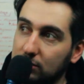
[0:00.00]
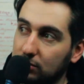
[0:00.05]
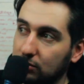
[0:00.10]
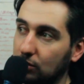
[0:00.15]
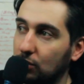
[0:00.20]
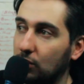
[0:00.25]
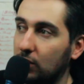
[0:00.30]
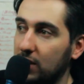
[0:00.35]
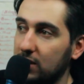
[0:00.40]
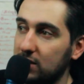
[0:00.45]

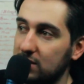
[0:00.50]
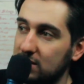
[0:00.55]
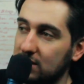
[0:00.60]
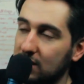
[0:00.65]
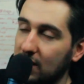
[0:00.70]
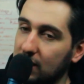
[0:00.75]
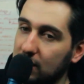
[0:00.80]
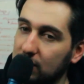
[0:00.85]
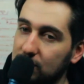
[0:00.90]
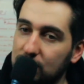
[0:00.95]
or let's
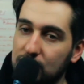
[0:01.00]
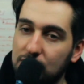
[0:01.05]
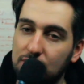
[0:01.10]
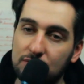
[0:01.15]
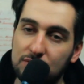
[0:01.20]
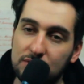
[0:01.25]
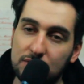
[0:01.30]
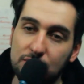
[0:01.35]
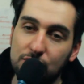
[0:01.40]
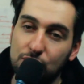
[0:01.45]
say if
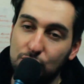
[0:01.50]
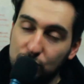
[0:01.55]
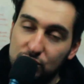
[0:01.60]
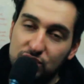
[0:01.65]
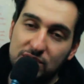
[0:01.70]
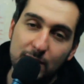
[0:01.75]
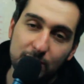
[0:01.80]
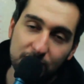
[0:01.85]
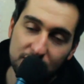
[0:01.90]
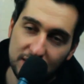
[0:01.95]
you do
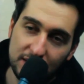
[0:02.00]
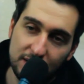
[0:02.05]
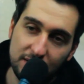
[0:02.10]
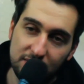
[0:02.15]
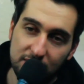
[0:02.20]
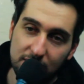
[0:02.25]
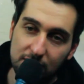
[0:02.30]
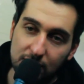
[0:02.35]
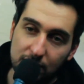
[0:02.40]
something